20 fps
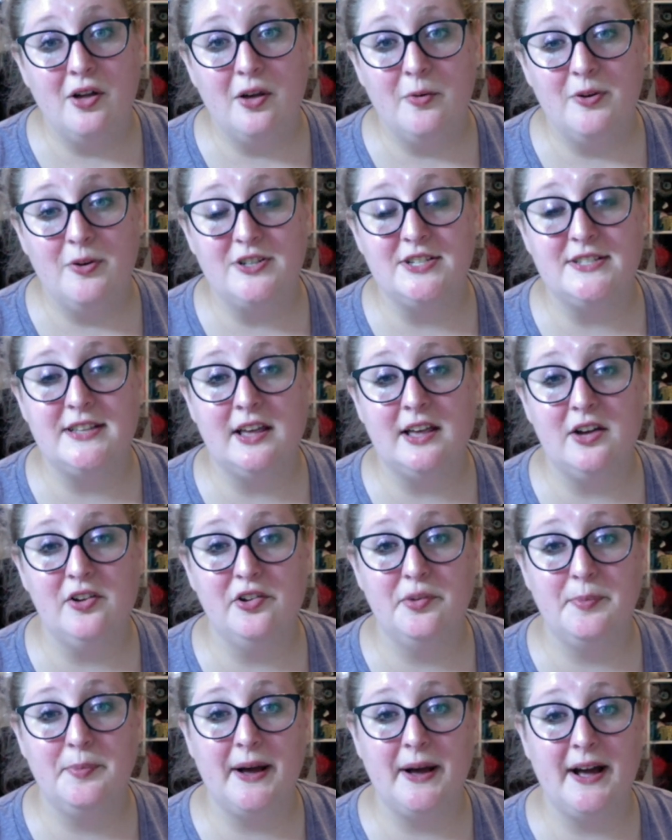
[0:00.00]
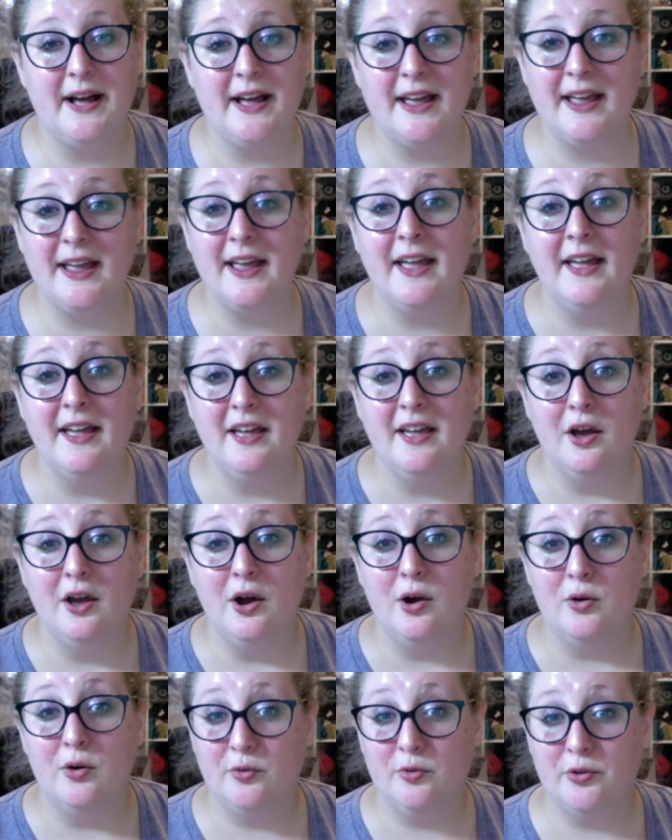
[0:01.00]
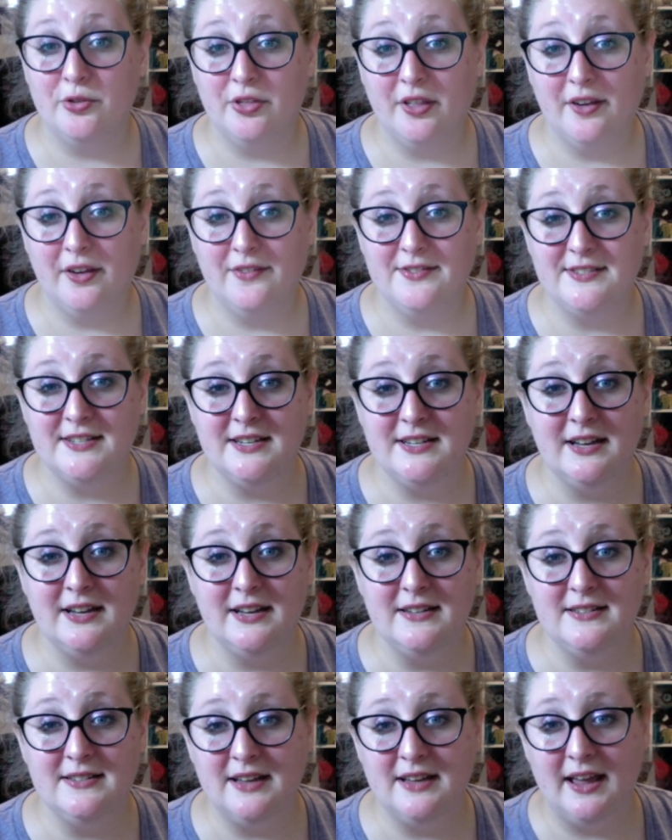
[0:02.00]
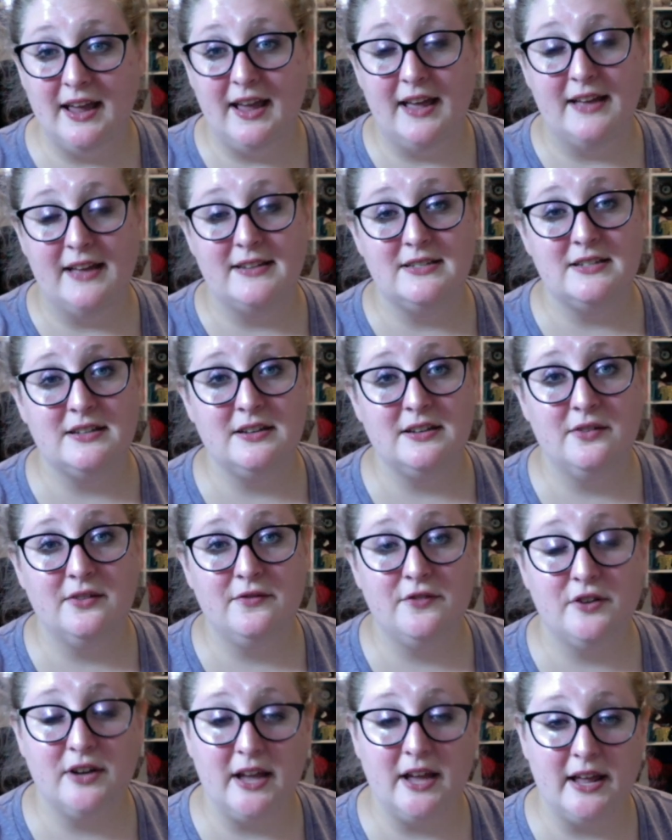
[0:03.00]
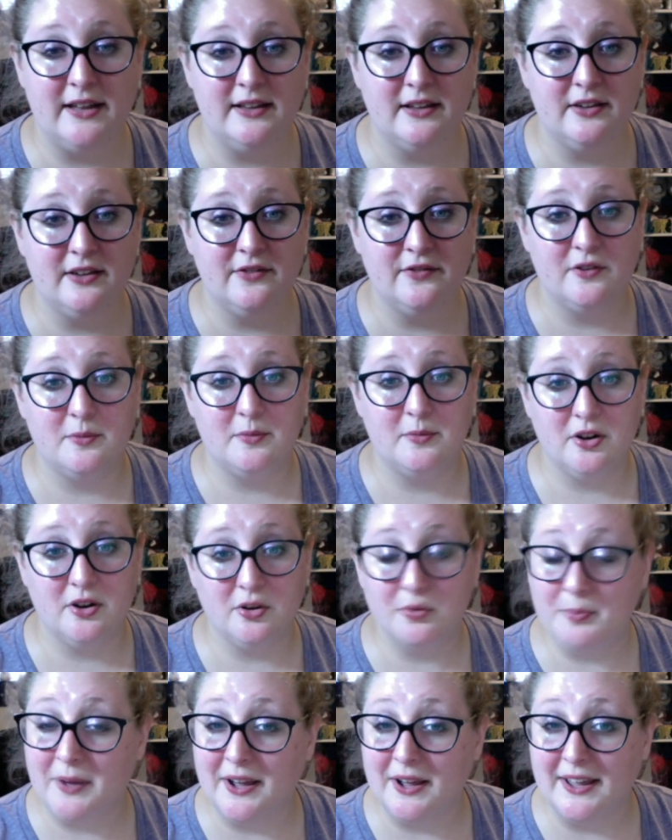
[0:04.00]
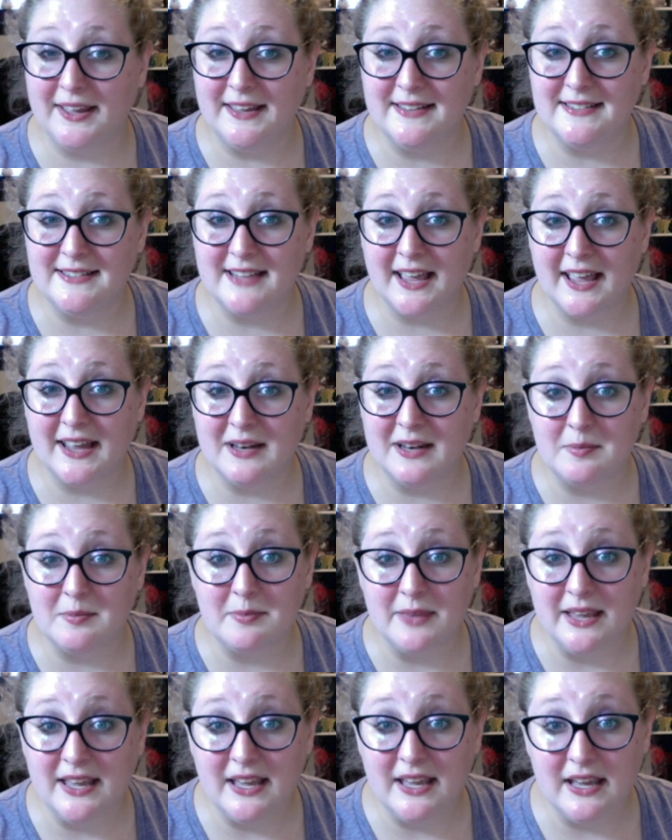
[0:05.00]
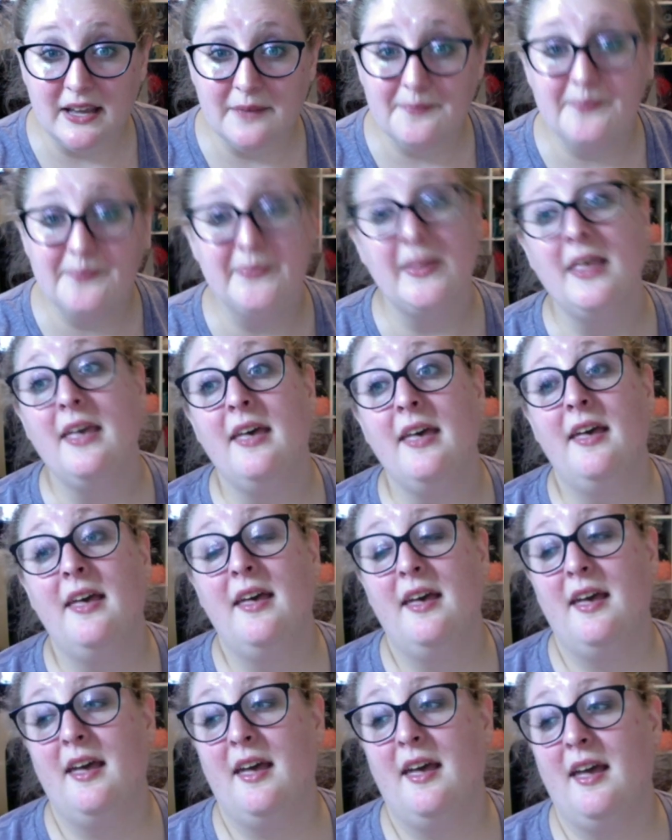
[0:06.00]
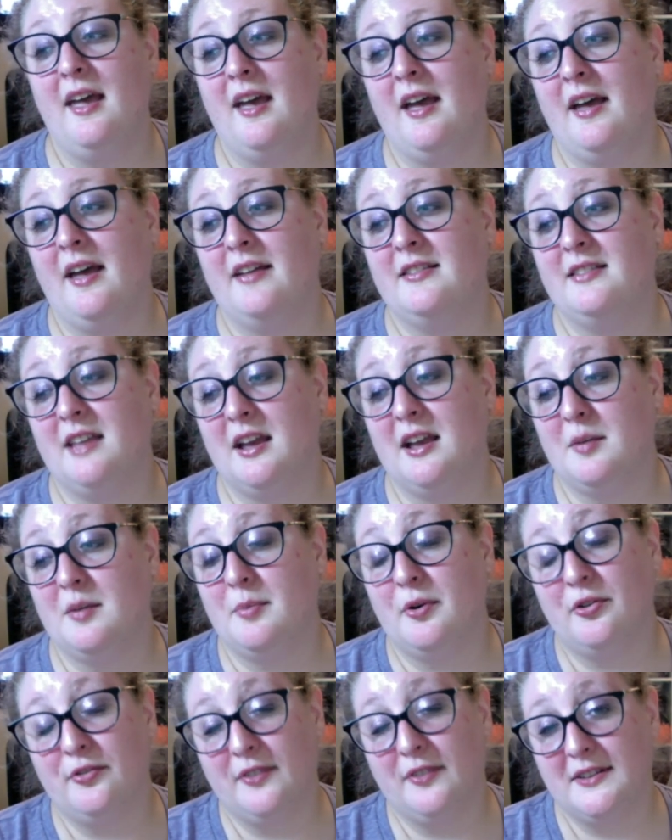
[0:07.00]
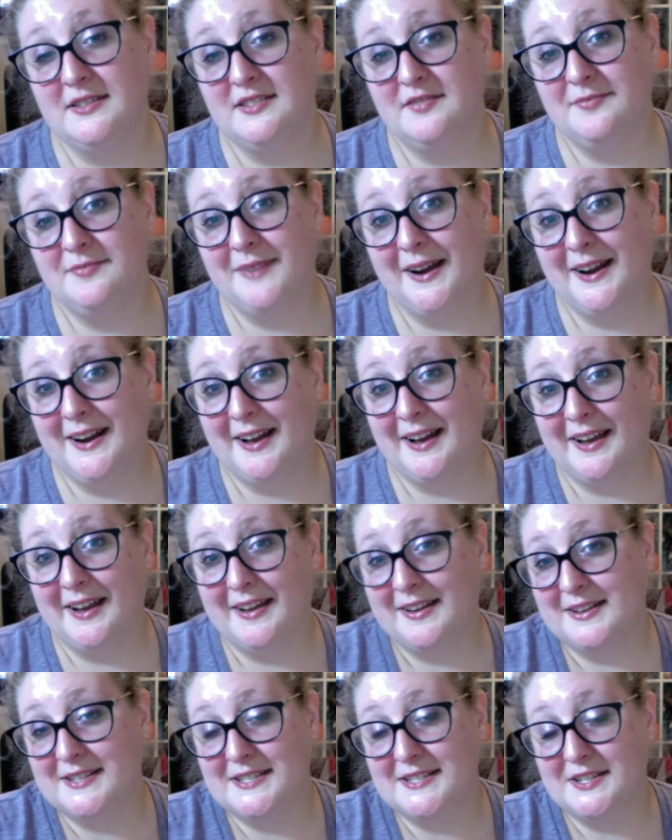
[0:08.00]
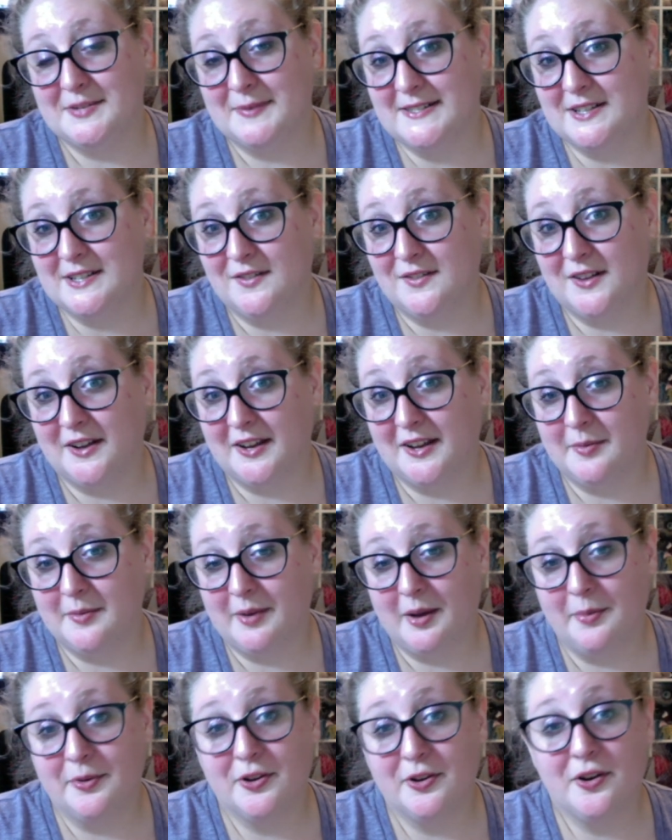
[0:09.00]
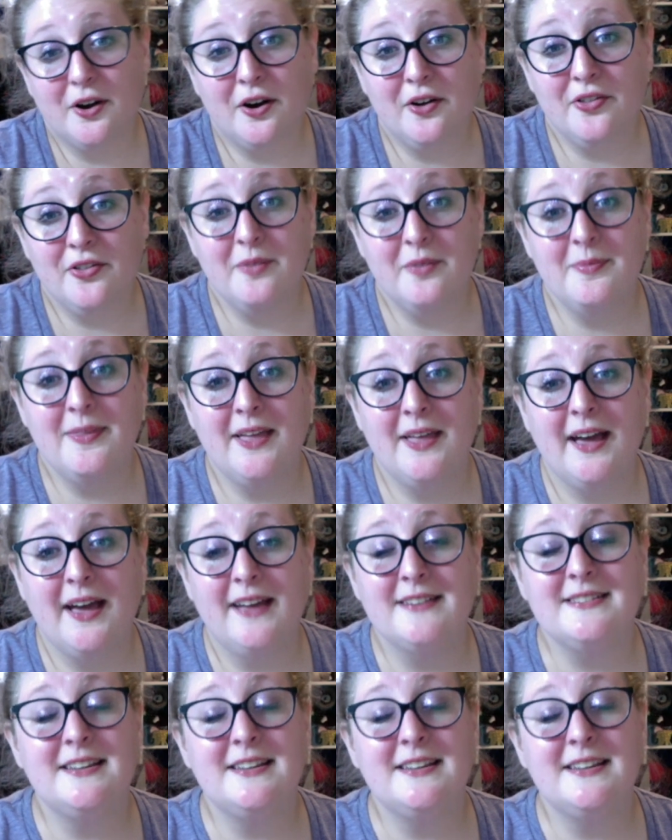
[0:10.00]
which is held by Ruth Loves to Knit and Fernanda from Little Monkeys and Me. And they are both friends of mine. I consider myself lucky to be able to call them that.